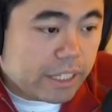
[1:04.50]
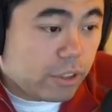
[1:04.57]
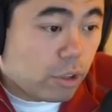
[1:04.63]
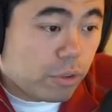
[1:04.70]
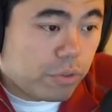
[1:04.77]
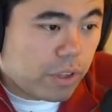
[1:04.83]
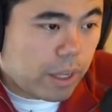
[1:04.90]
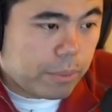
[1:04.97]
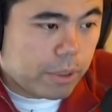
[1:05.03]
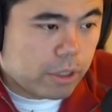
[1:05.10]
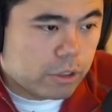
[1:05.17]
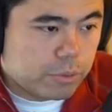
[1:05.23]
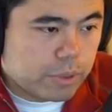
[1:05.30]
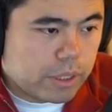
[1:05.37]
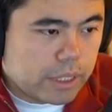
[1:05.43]
I didn't know if Fabiano
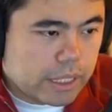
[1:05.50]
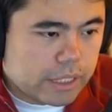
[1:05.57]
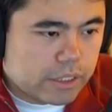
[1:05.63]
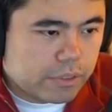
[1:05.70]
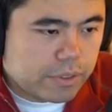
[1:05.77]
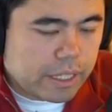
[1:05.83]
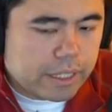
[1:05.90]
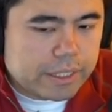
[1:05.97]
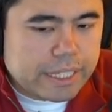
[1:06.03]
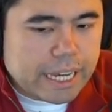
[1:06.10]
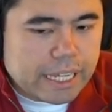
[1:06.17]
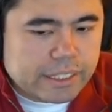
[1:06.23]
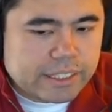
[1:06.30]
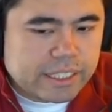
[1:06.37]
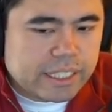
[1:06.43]
was playing the next event.
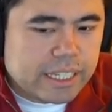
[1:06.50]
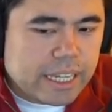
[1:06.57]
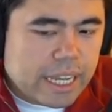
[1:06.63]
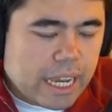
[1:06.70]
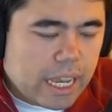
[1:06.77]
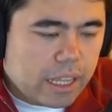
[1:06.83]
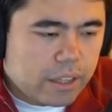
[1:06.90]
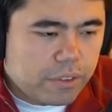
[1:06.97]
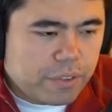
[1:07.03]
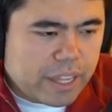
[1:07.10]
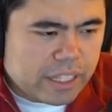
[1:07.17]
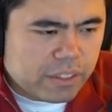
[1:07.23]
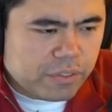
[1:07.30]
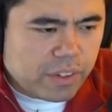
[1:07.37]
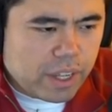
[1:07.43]
Yeah, see, the
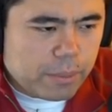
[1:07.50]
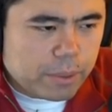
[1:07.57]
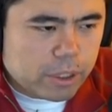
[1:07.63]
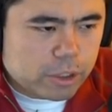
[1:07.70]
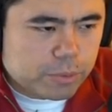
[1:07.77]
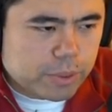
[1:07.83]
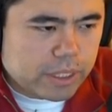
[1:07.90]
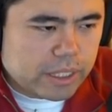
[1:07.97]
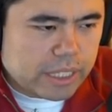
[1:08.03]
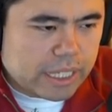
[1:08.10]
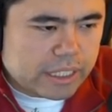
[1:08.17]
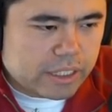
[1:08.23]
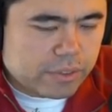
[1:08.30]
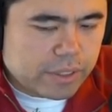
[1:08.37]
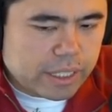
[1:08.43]
fact that Fabiano is playing the
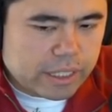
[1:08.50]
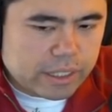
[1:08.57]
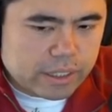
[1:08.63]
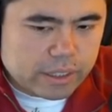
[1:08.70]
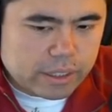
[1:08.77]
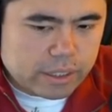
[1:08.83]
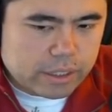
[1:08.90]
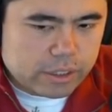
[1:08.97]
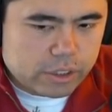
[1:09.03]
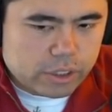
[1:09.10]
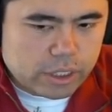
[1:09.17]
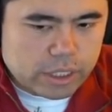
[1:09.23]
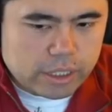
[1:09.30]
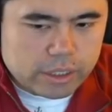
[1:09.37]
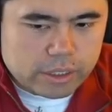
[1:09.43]
next event, it, it,
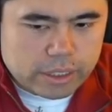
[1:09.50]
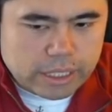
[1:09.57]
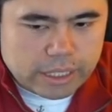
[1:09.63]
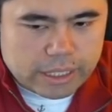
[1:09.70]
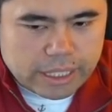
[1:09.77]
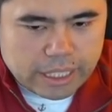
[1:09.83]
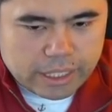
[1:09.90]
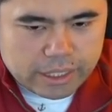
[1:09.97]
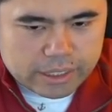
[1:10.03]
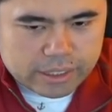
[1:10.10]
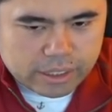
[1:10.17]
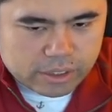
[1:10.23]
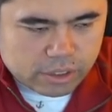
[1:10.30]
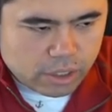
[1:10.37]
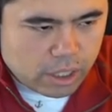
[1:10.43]
it that that I think
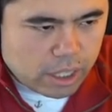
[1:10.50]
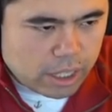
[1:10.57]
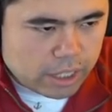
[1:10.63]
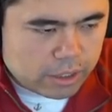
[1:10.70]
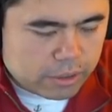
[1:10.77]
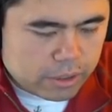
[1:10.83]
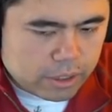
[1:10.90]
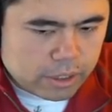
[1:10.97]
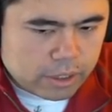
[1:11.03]
says a lot.